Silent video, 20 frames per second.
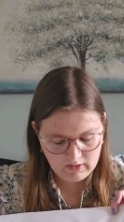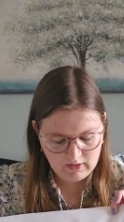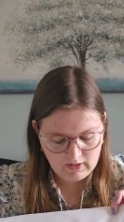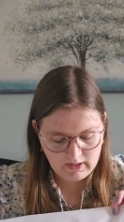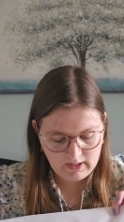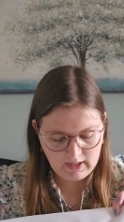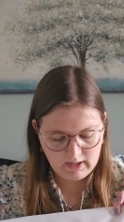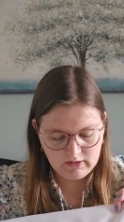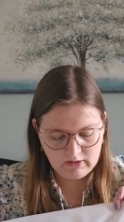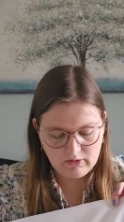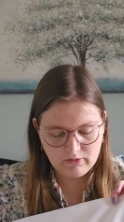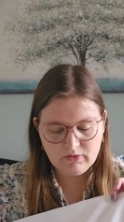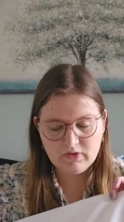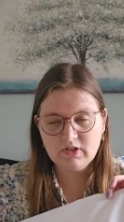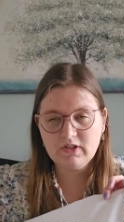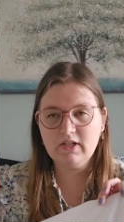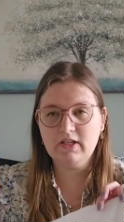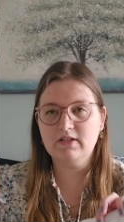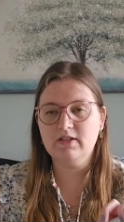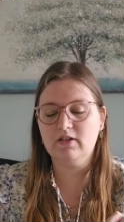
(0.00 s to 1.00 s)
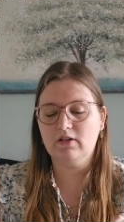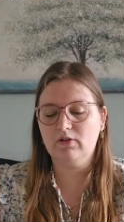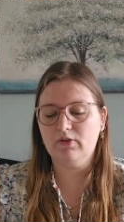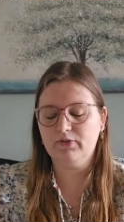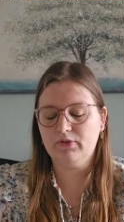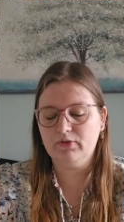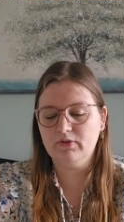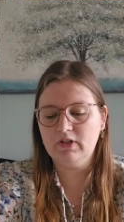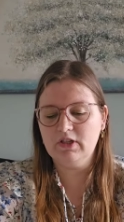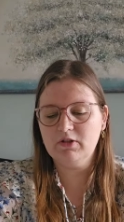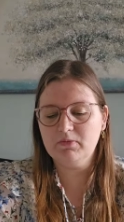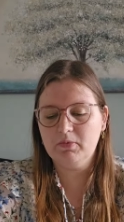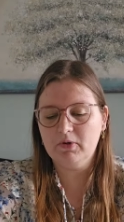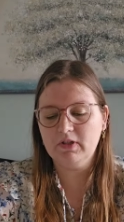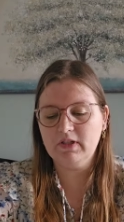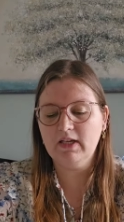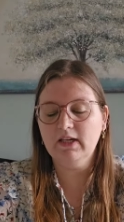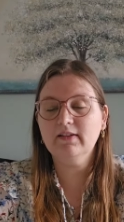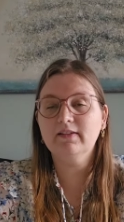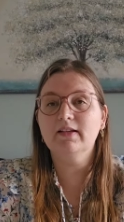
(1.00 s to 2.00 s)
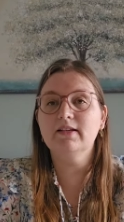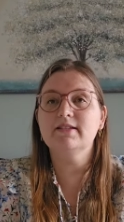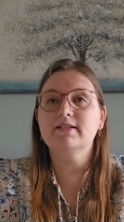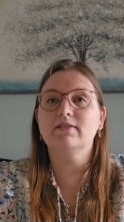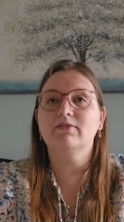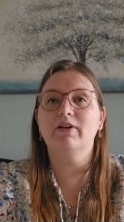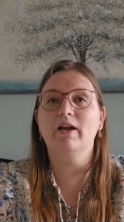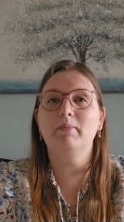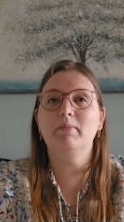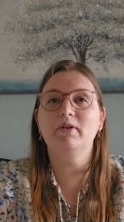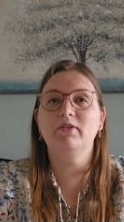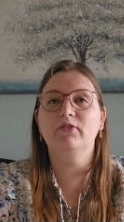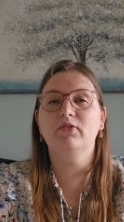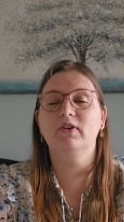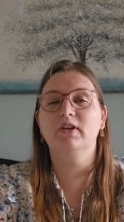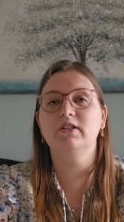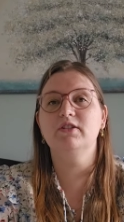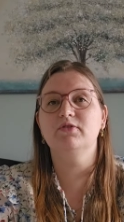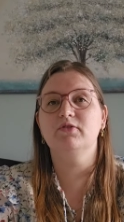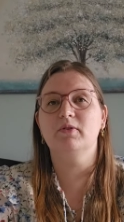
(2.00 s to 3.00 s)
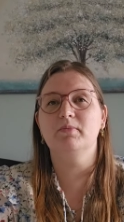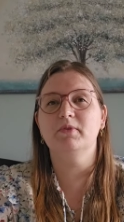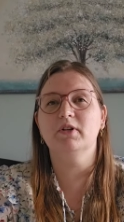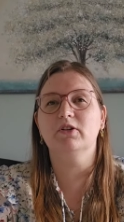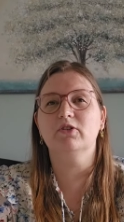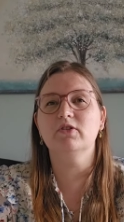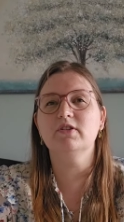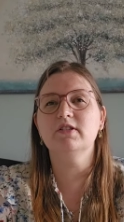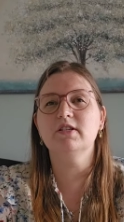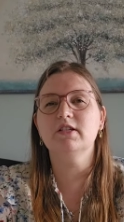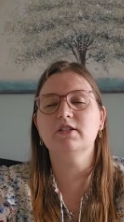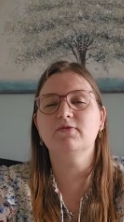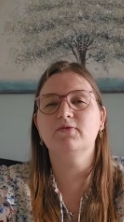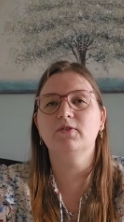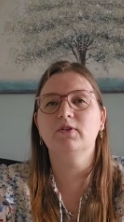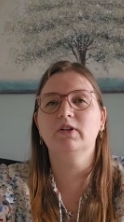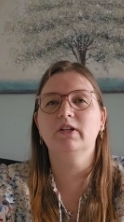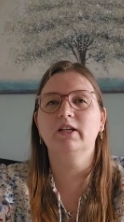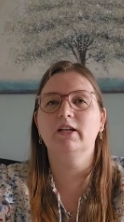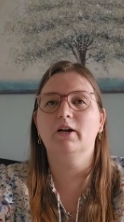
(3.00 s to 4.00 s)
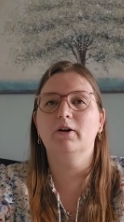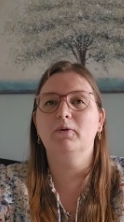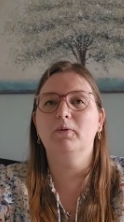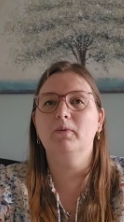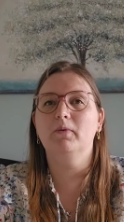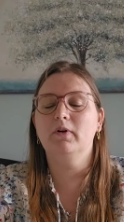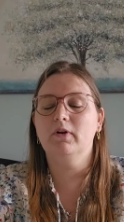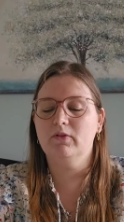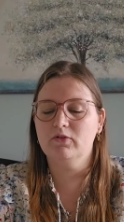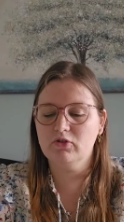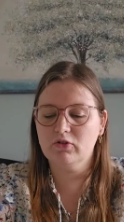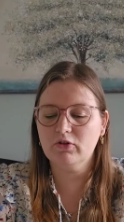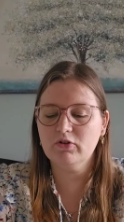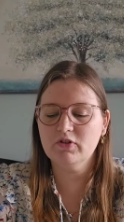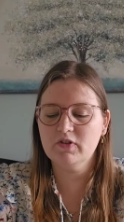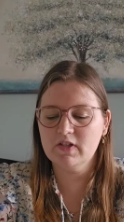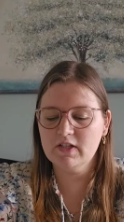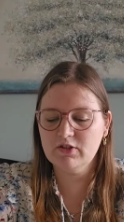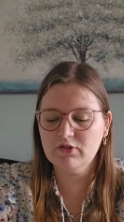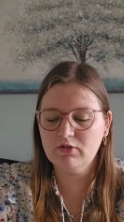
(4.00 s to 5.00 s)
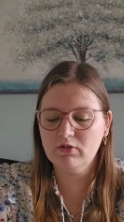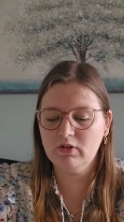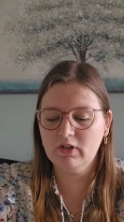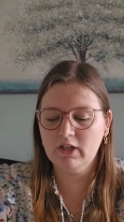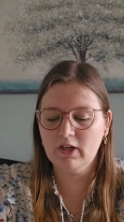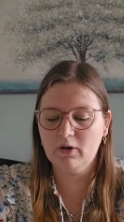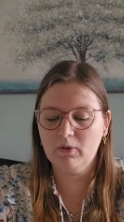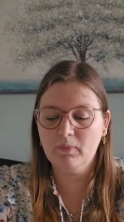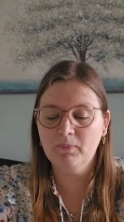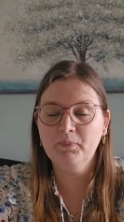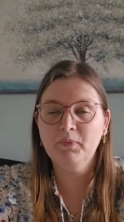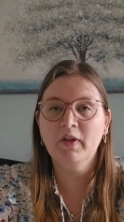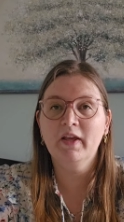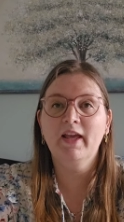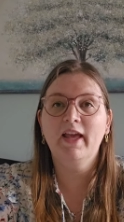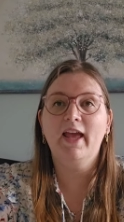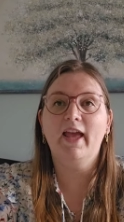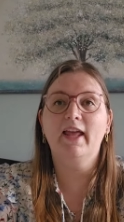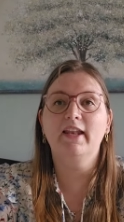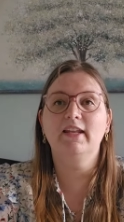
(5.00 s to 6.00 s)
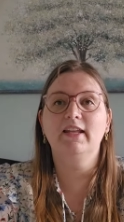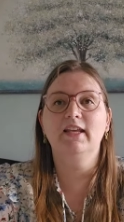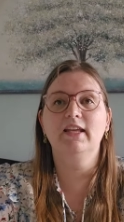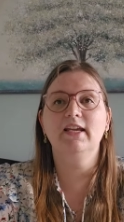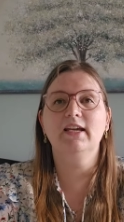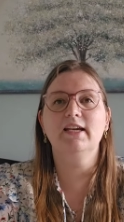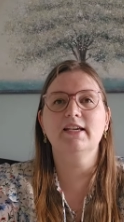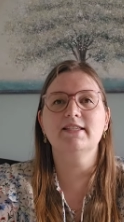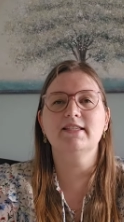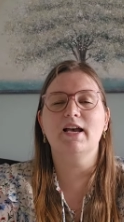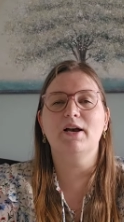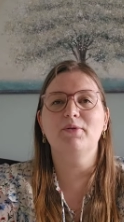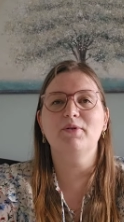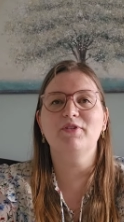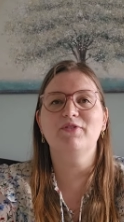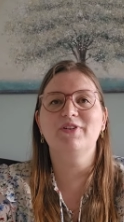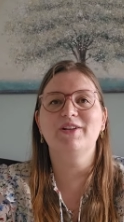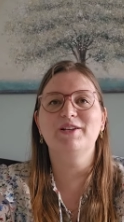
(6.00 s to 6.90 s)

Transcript: I don't stitch a lot on this project. It's the rabbit feet from the Costed Studio, and here is how it will